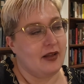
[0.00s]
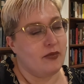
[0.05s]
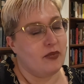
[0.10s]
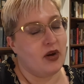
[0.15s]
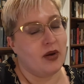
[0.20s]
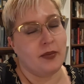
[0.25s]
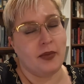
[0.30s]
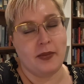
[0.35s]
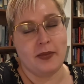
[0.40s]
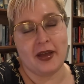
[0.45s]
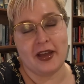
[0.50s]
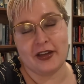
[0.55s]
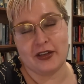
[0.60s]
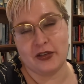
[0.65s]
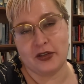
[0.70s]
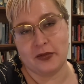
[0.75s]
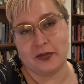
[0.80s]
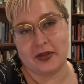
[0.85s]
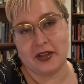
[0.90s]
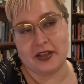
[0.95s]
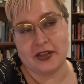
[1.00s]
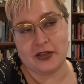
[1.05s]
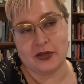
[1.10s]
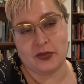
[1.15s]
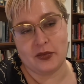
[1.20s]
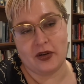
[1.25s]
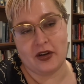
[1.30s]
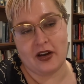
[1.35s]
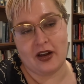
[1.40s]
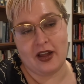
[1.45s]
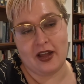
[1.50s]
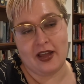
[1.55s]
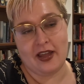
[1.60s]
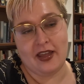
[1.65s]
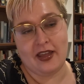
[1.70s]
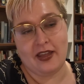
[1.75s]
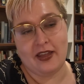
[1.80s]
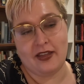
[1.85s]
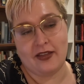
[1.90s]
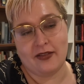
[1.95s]
brought me back to a place where
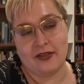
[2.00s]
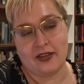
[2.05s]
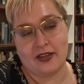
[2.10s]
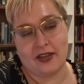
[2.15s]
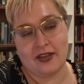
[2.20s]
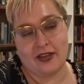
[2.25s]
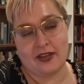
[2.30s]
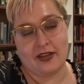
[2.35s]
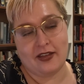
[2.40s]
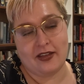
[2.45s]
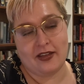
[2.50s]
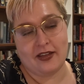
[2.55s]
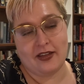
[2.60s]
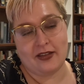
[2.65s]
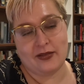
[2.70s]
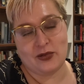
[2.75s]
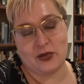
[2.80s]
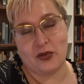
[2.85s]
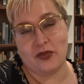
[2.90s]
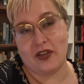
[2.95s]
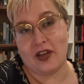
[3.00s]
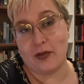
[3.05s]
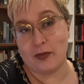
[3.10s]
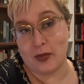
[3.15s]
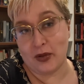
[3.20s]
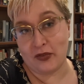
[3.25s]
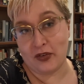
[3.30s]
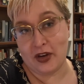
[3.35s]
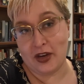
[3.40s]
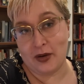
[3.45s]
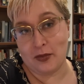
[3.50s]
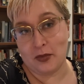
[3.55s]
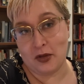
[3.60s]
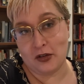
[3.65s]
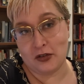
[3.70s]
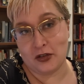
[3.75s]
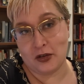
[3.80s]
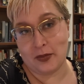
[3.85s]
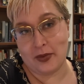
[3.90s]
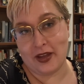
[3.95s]
I sort of have my reading
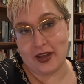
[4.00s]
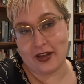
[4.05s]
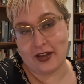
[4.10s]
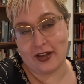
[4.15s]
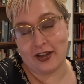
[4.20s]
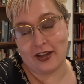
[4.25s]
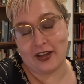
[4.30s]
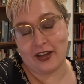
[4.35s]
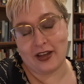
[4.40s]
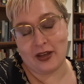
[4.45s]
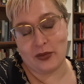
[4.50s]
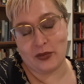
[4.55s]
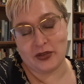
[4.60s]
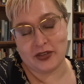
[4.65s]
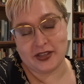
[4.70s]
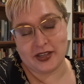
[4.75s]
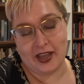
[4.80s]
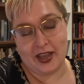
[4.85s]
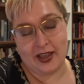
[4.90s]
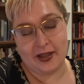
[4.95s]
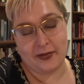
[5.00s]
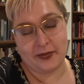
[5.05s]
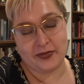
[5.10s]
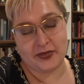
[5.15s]
mojo back, I will say.